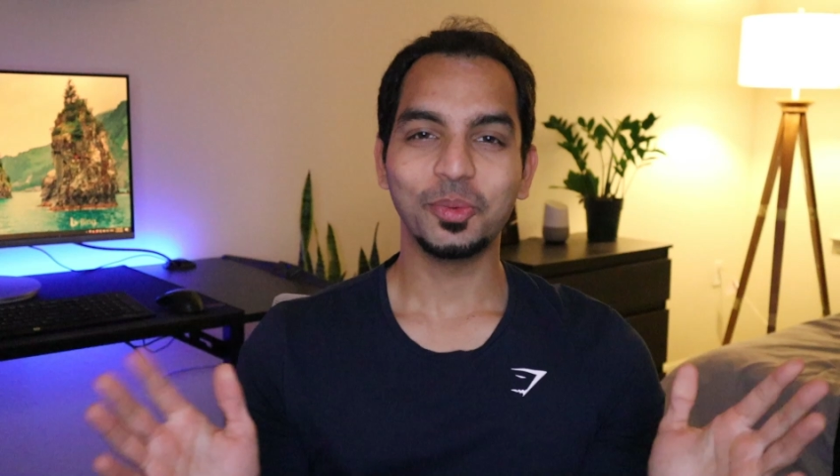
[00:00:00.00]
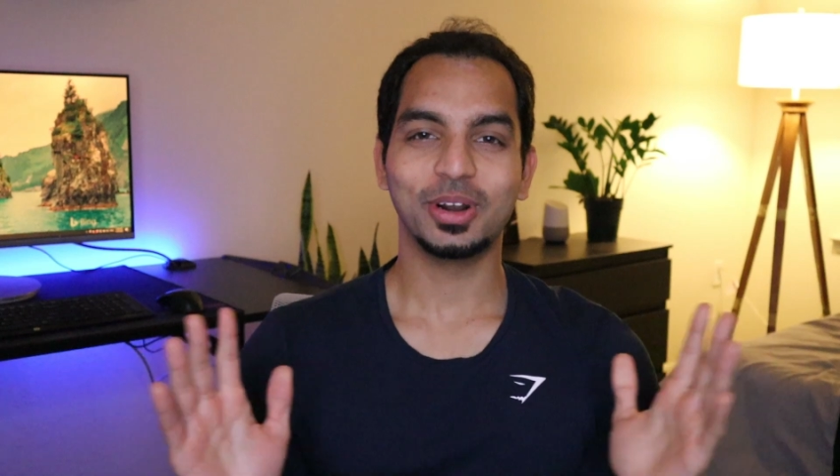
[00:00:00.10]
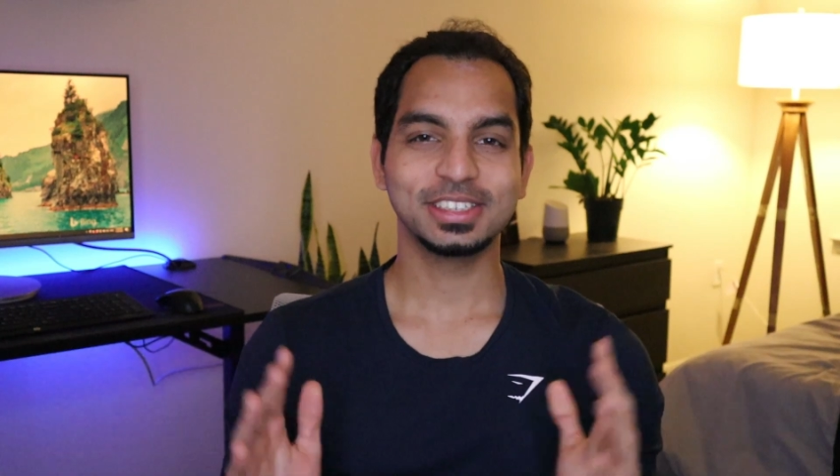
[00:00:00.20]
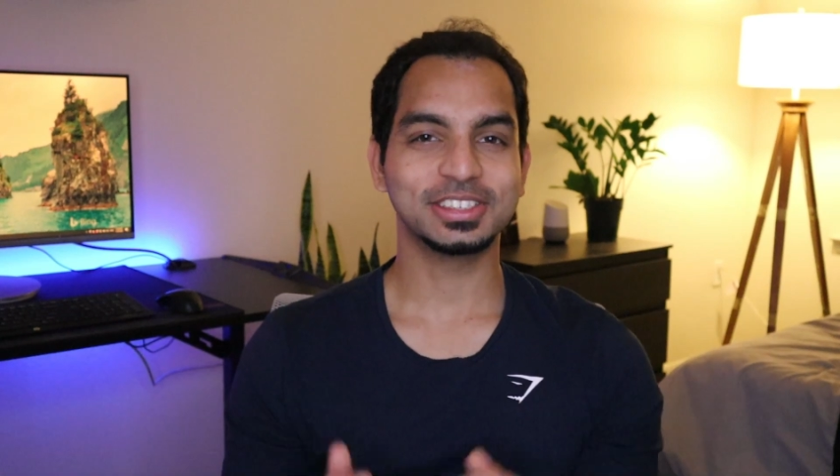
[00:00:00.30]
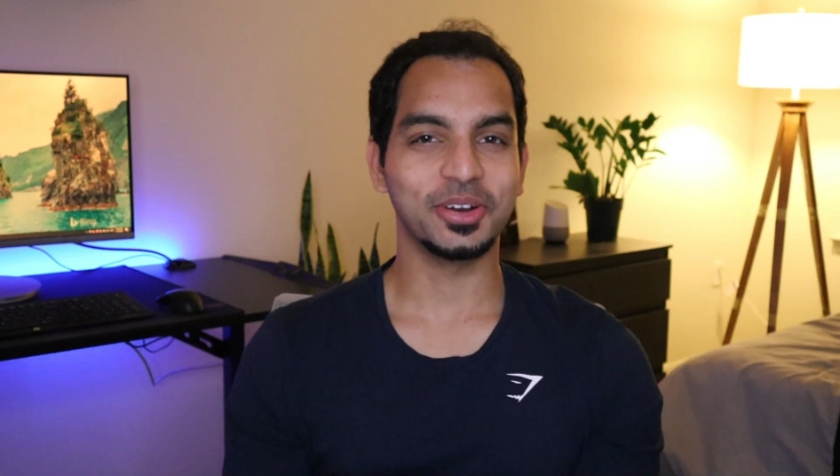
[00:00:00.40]

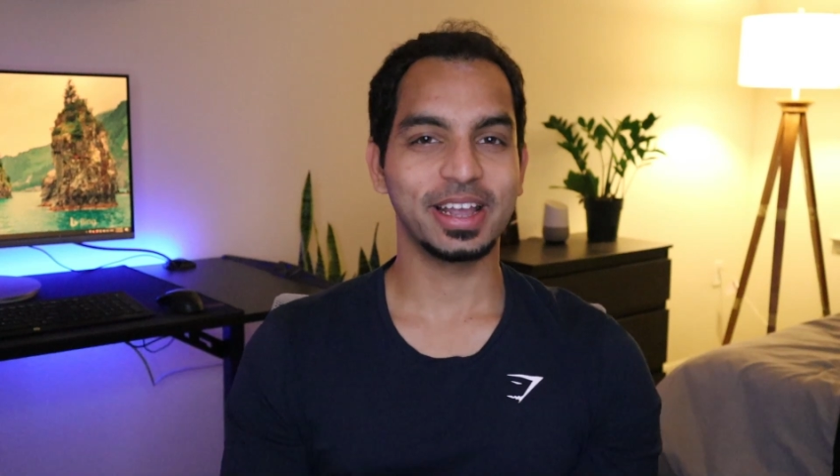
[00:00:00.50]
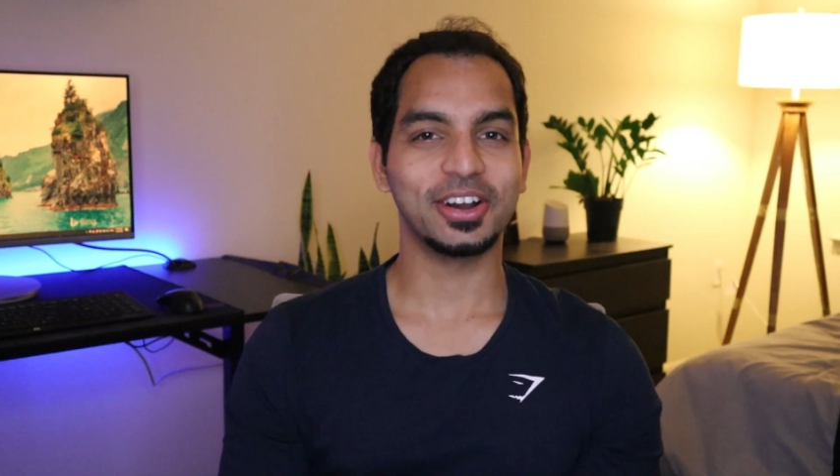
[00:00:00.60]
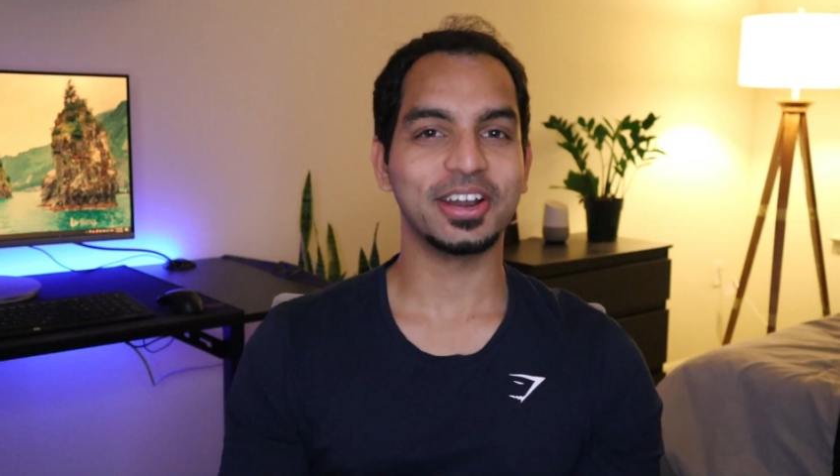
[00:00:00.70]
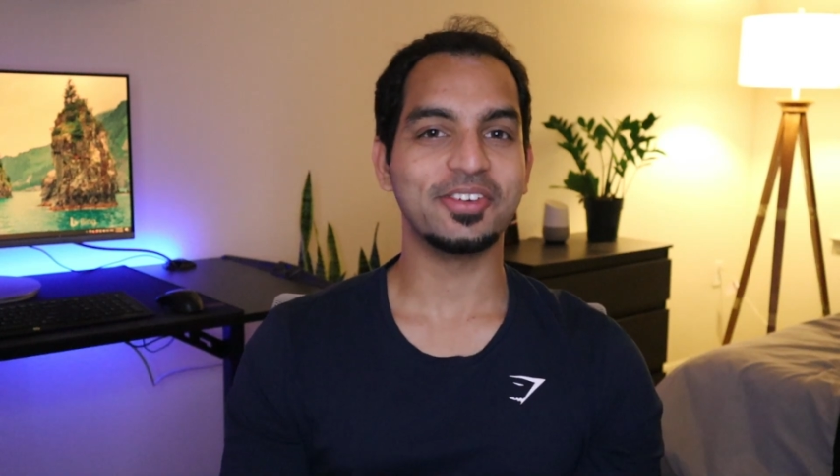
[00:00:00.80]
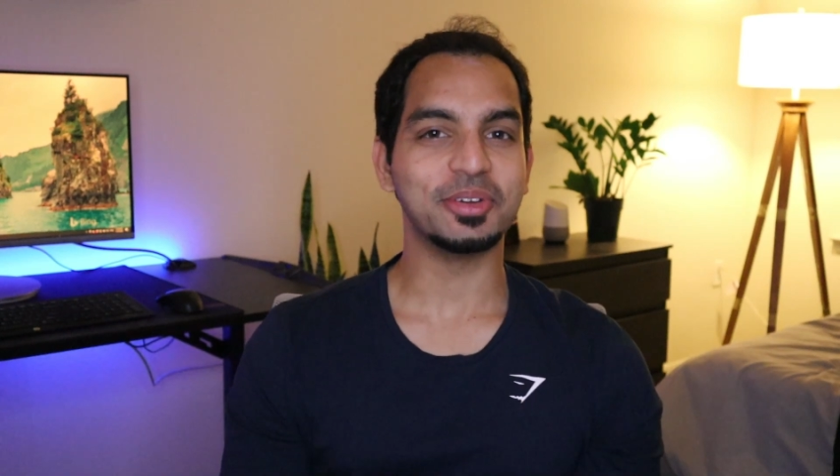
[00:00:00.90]
What is going
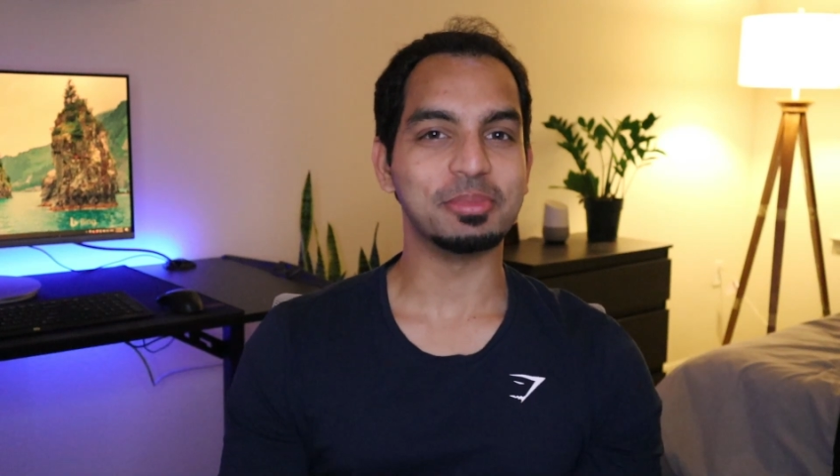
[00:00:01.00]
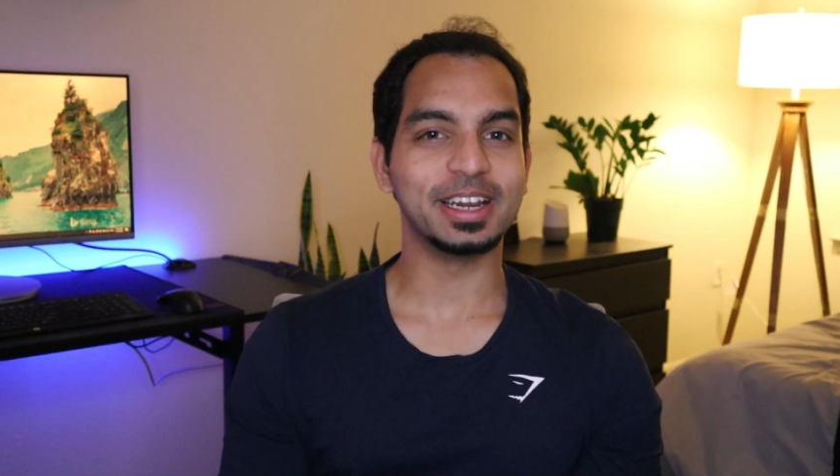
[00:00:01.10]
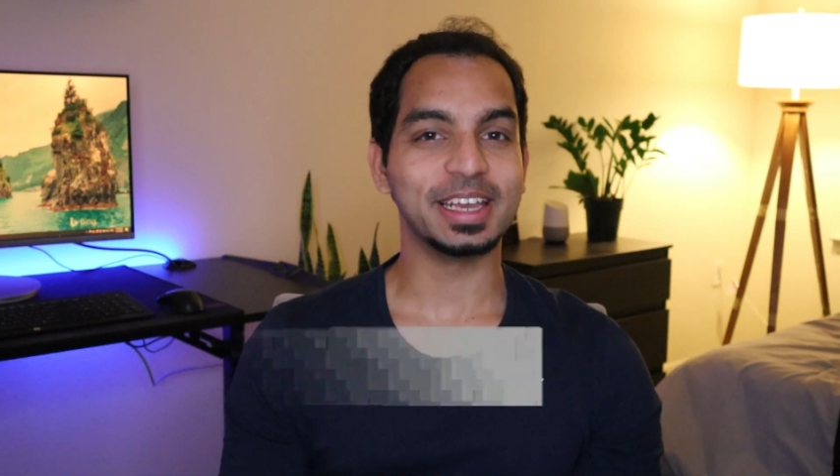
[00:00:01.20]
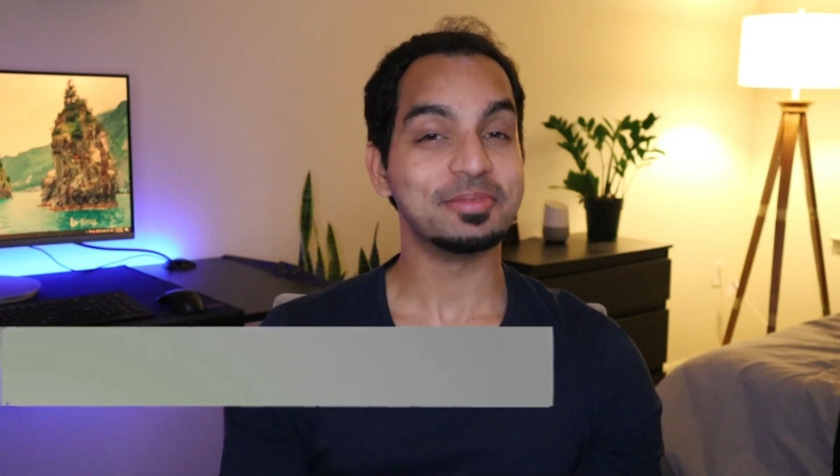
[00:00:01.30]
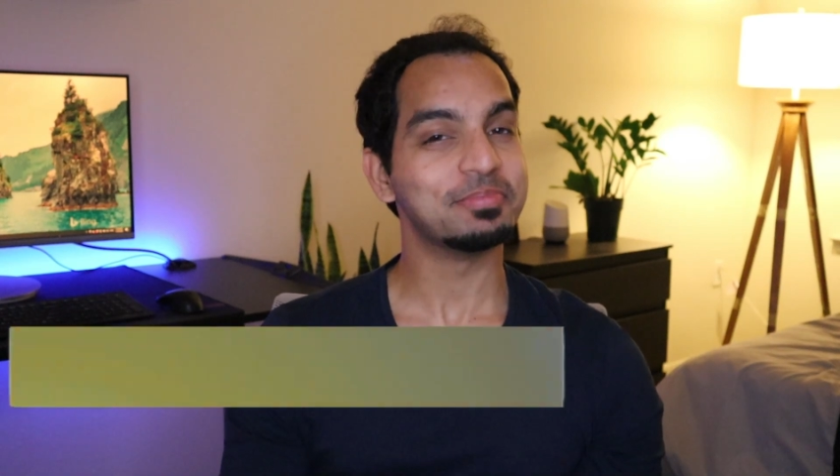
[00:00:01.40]
on, everybody?